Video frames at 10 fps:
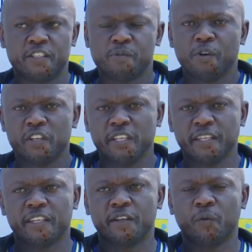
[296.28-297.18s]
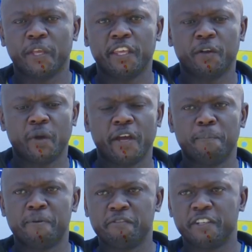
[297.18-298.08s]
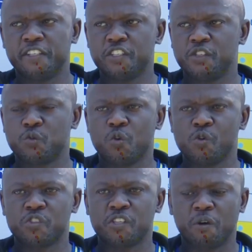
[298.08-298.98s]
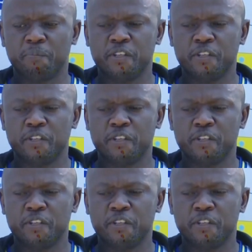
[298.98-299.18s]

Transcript: This morning we were privileged to host our